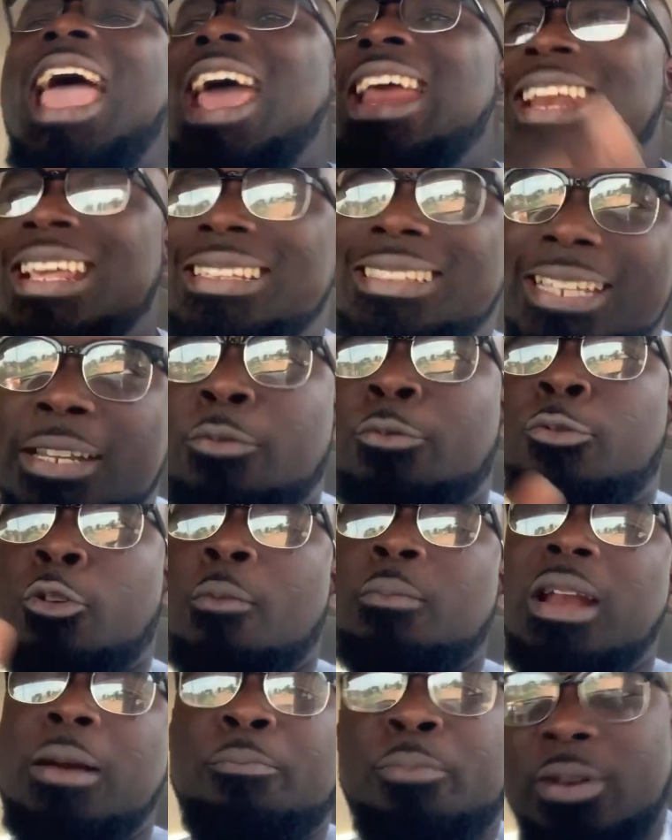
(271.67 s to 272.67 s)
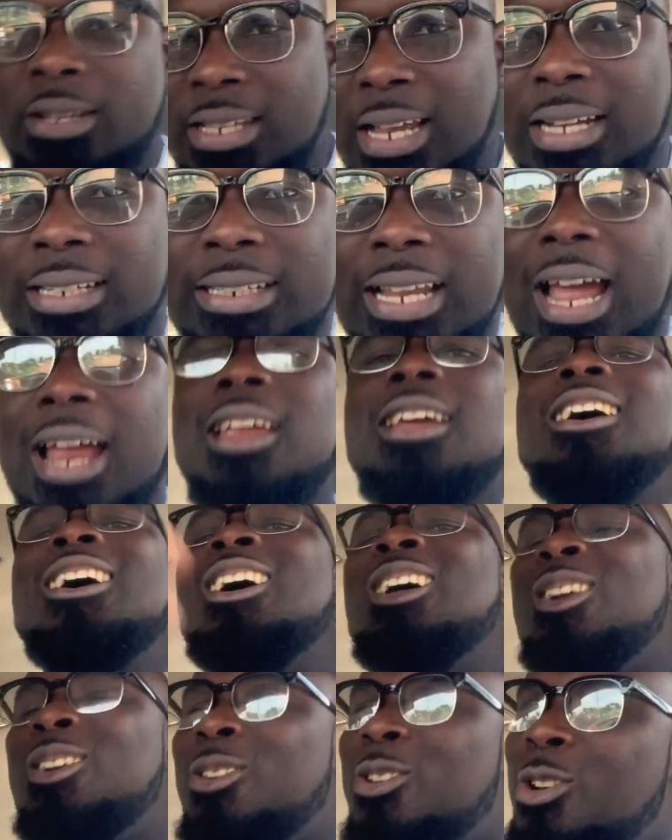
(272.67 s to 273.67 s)
anything from the presenter,
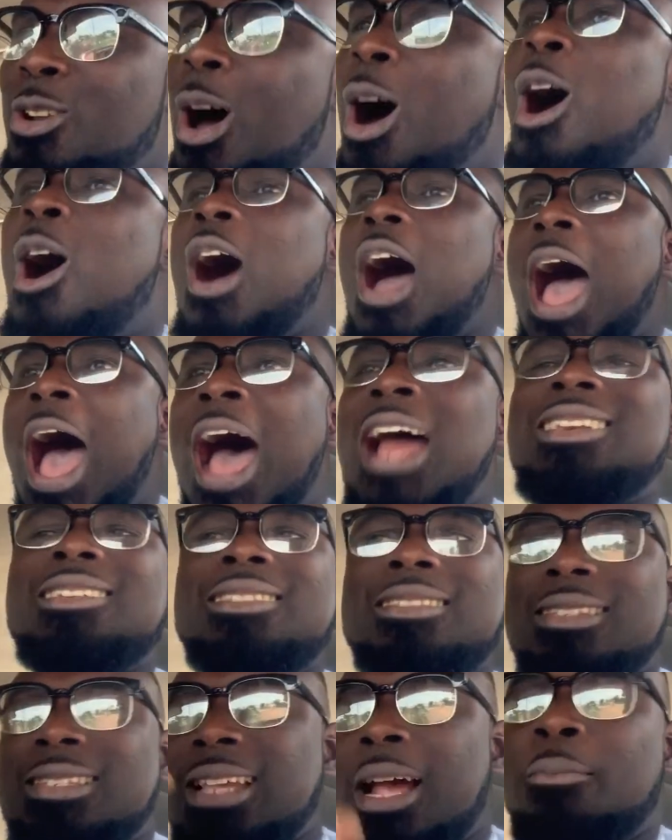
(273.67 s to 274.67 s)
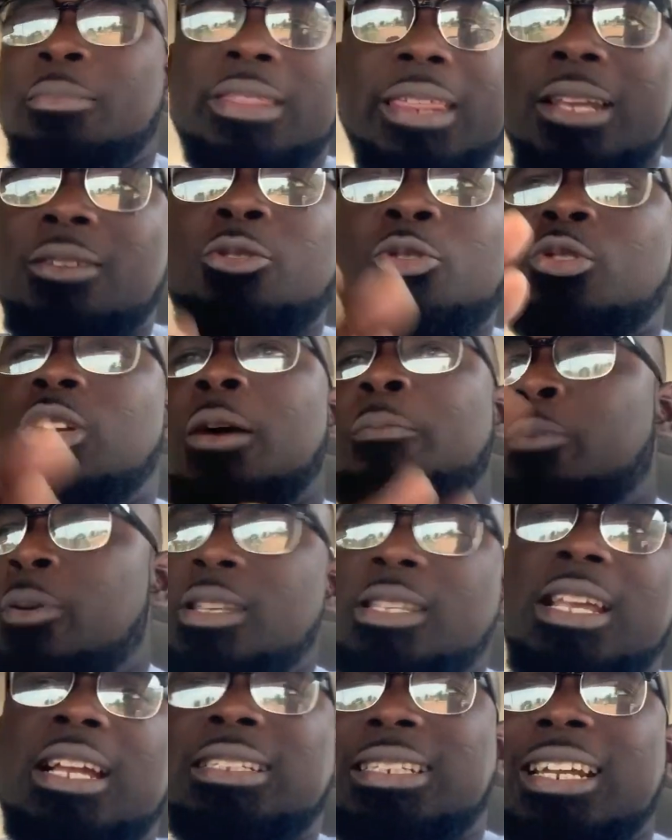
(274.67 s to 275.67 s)
nor add something to the
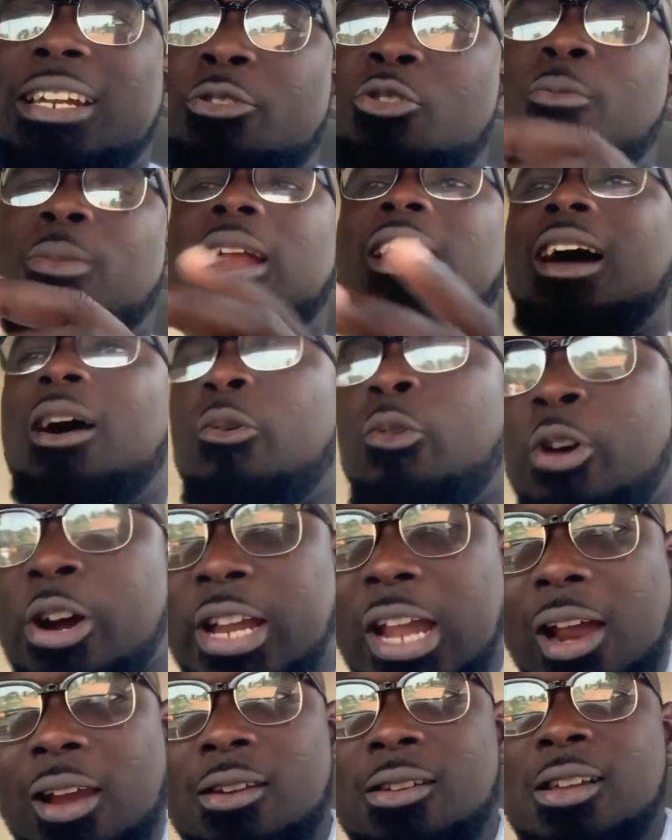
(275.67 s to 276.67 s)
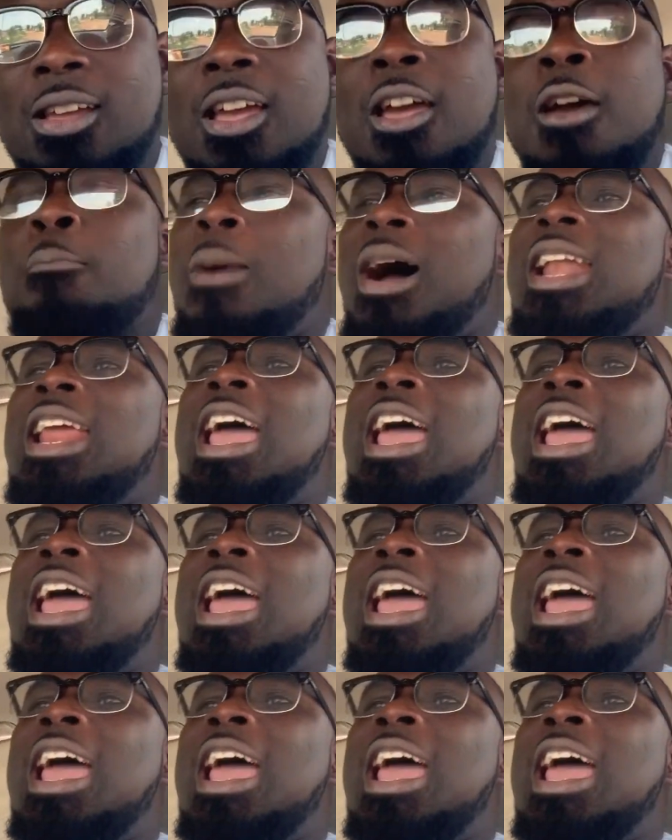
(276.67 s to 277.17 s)
presenter. Jumana Woyan, but